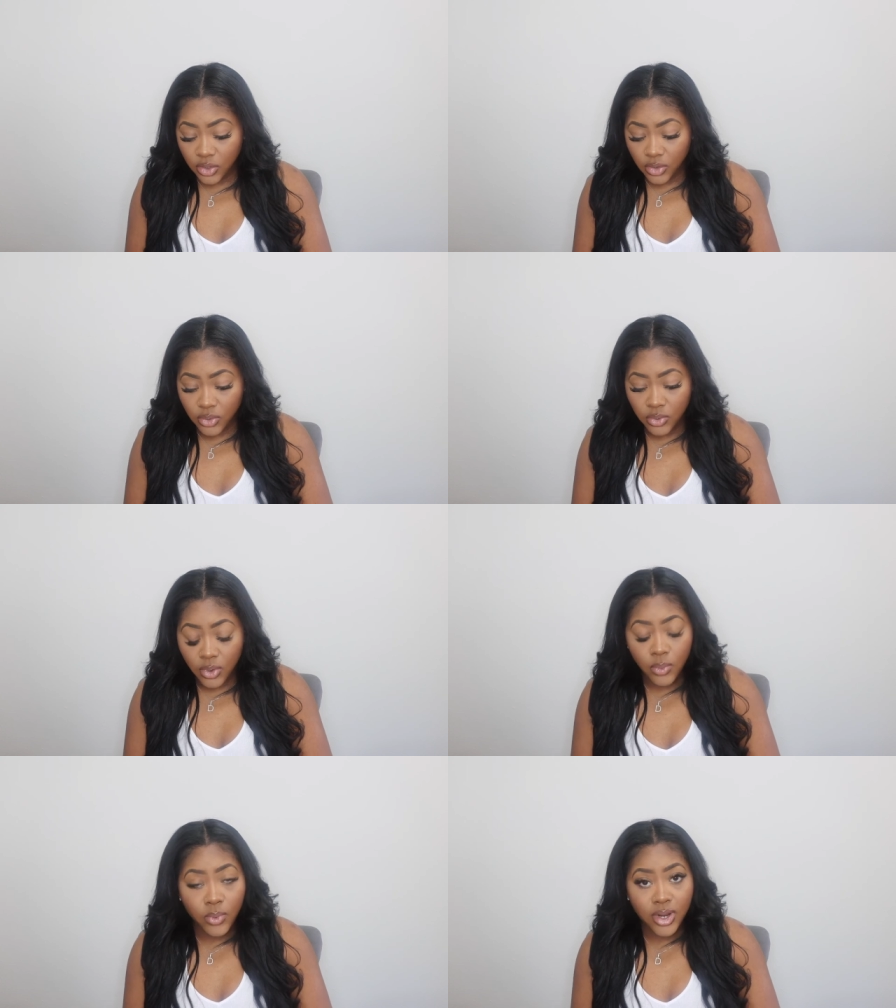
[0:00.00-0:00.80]

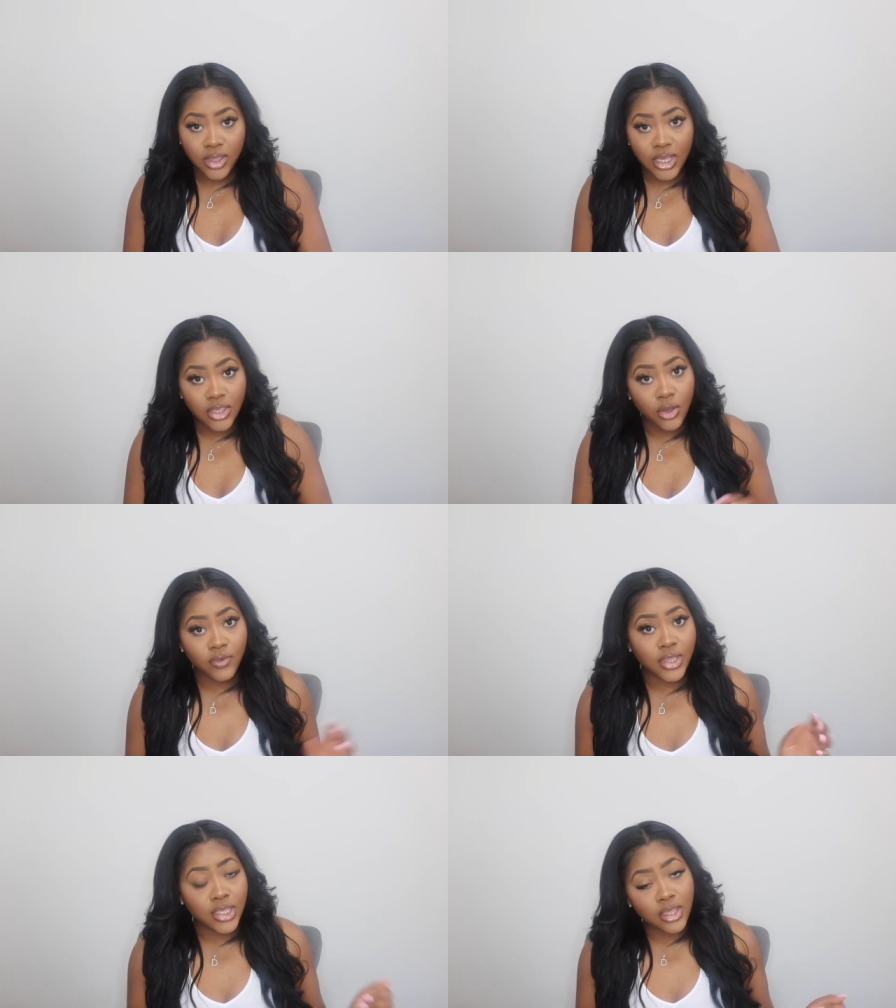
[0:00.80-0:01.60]
to wear these
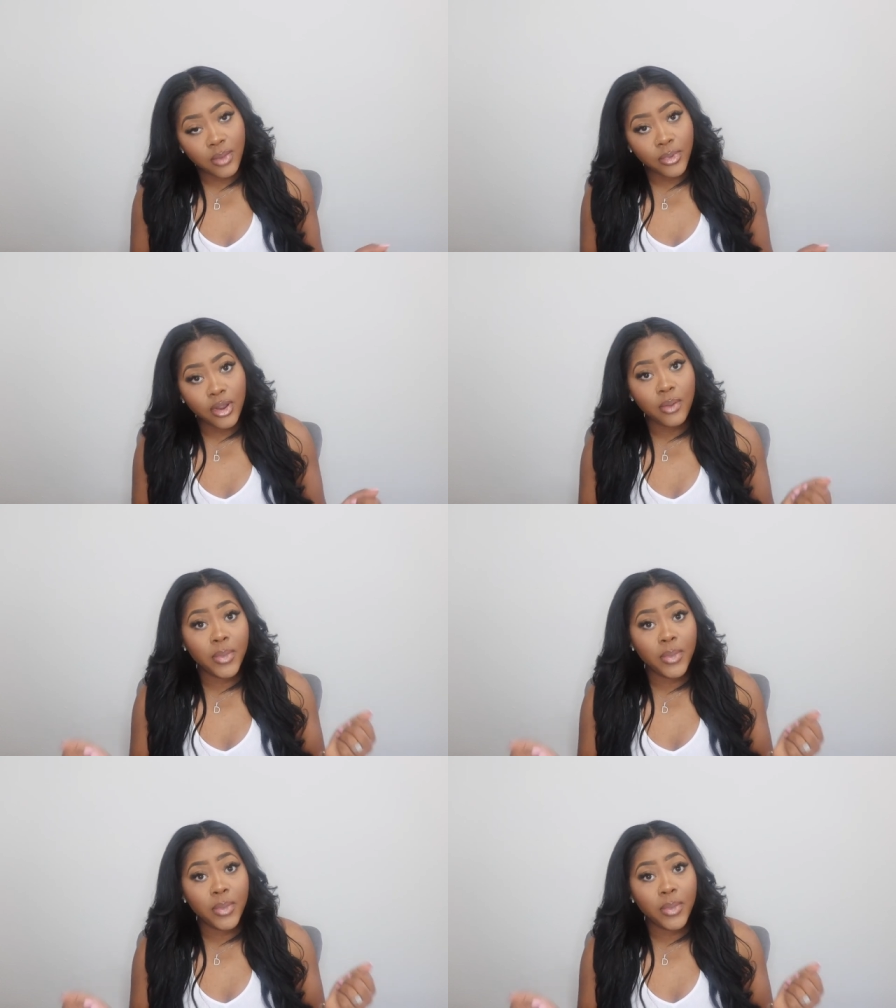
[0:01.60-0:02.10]
over the summer.